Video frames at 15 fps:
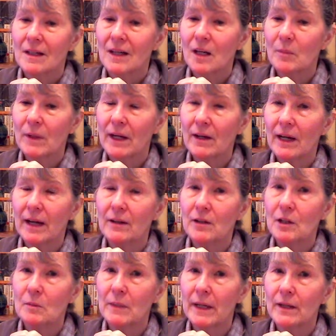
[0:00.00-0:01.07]
about how to
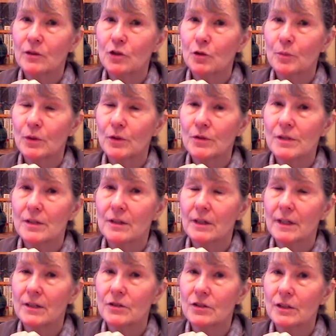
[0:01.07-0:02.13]
command your personal
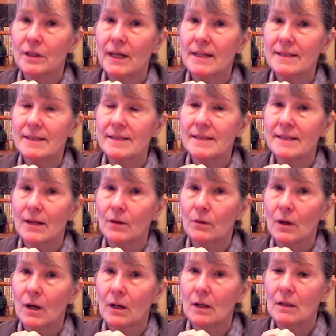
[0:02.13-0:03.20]
angel,
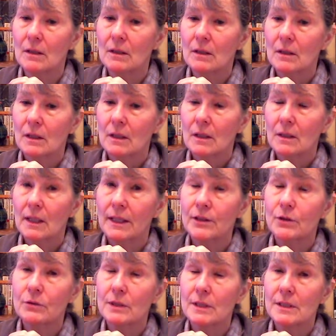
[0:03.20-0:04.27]
etc. Like
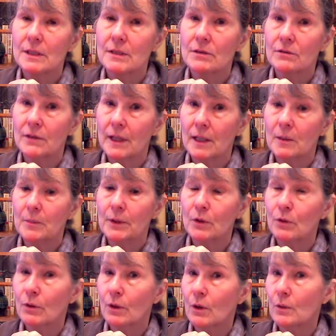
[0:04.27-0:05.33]
you need to develop and
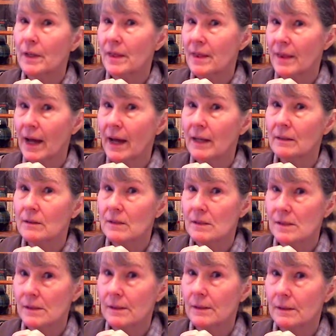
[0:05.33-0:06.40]
grow in that
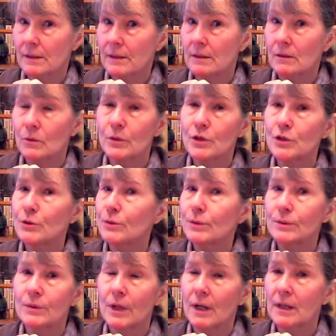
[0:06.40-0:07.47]
skill, which you
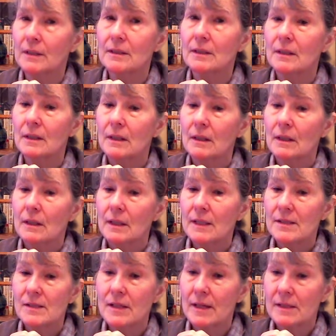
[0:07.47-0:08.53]
do not.
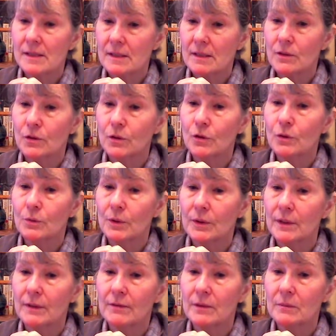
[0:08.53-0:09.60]
It's not a skill you were
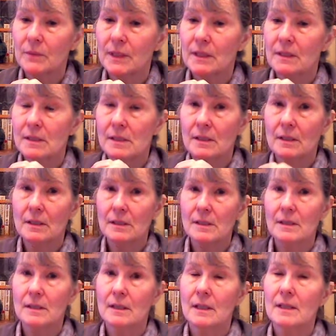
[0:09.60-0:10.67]
given, because it
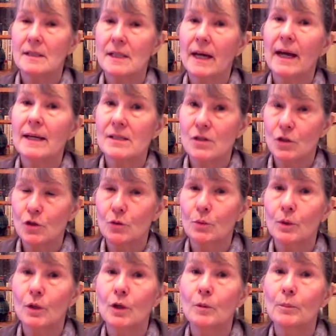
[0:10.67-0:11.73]
isn't a task you
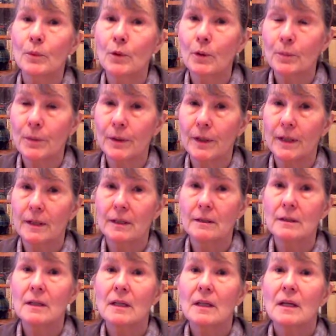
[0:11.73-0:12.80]
were
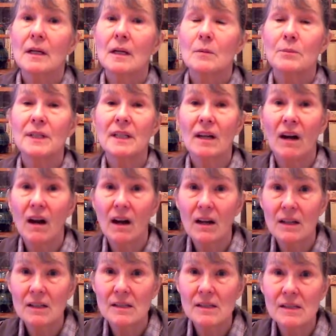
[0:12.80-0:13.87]
appropriated,
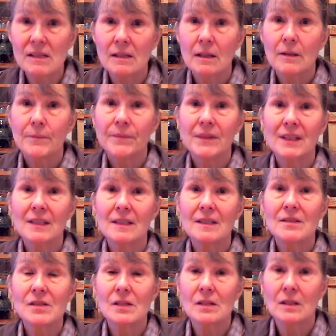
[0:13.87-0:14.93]
because it
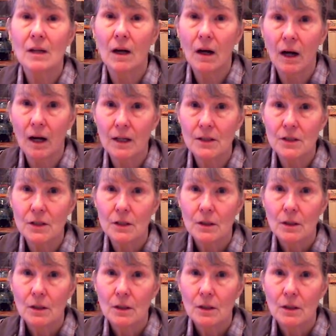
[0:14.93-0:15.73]
is God